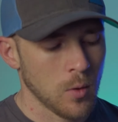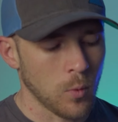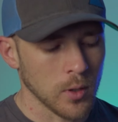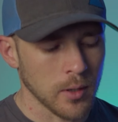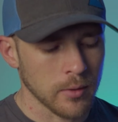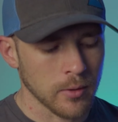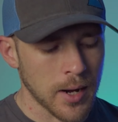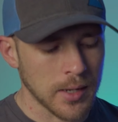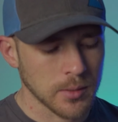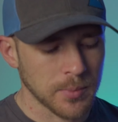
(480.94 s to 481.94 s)
One other
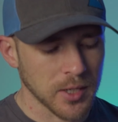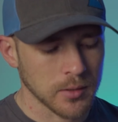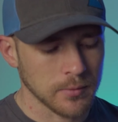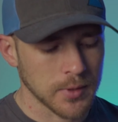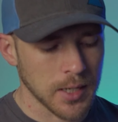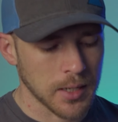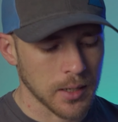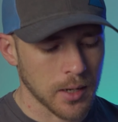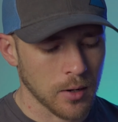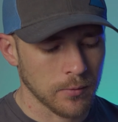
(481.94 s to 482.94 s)
aspect of taking
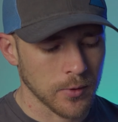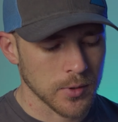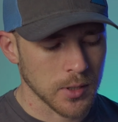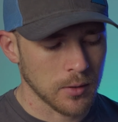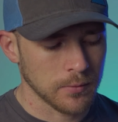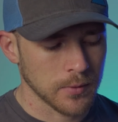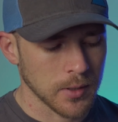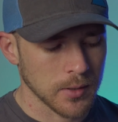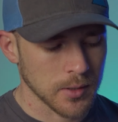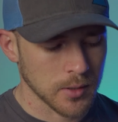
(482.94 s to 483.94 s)
care of yourself
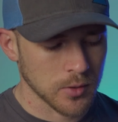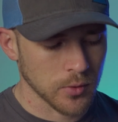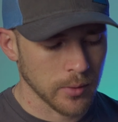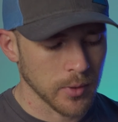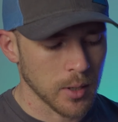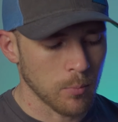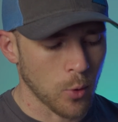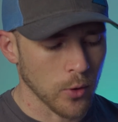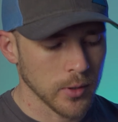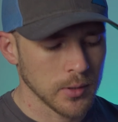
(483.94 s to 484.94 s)
that is extremely
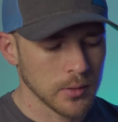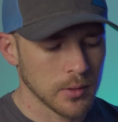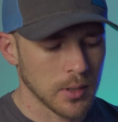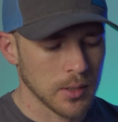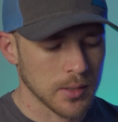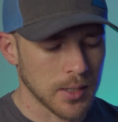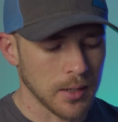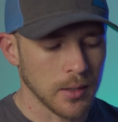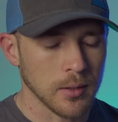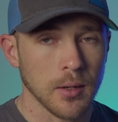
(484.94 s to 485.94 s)
important is
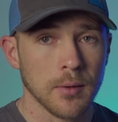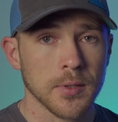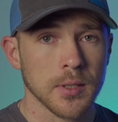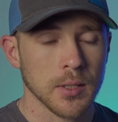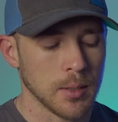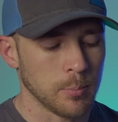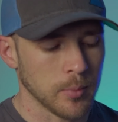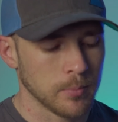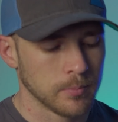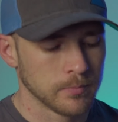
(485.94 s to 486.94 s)
getting enough sleep.
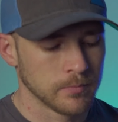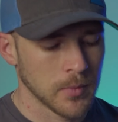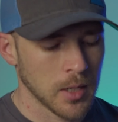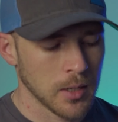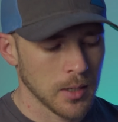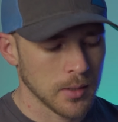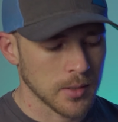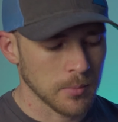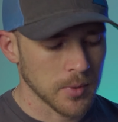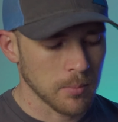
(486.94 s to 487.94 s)
It's
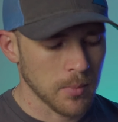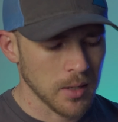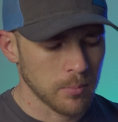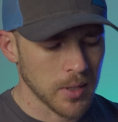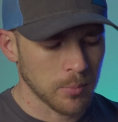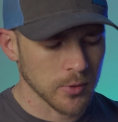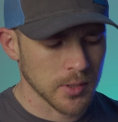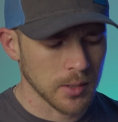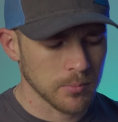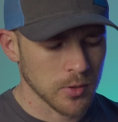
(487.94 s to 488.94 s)
something many people
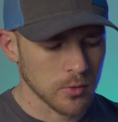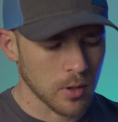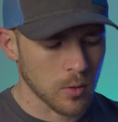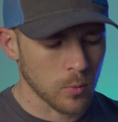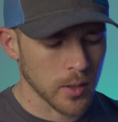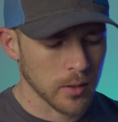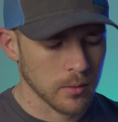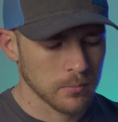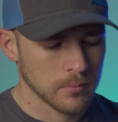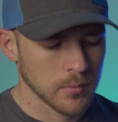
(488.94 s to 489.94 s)
seem to struggle with.
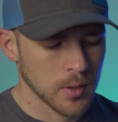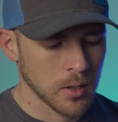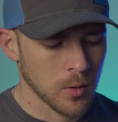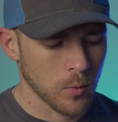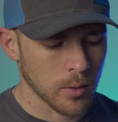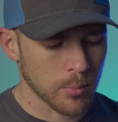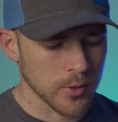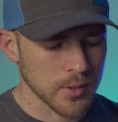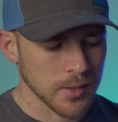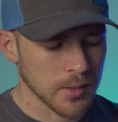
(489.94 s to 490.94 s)
When a
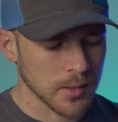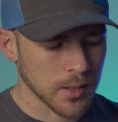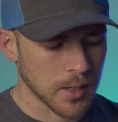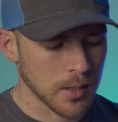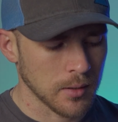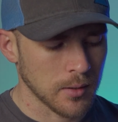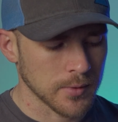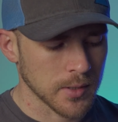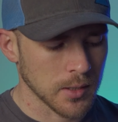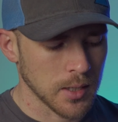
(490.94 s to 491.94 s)
person doesn't get enough
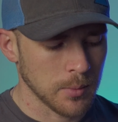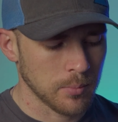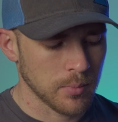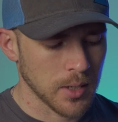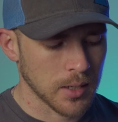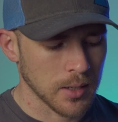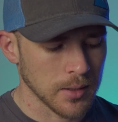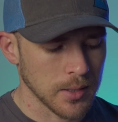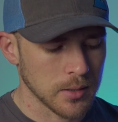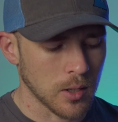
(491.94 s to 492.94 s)
sleep, it can
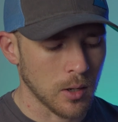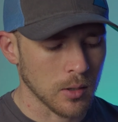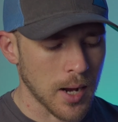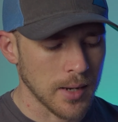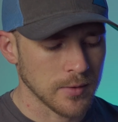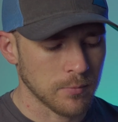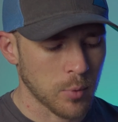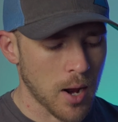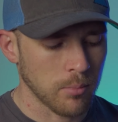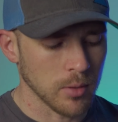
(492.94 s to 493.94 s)
lead to all kinds of
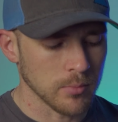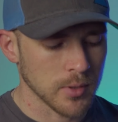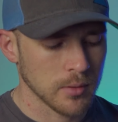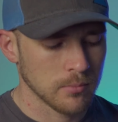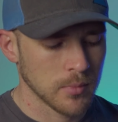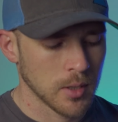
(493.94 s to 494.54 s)
problems.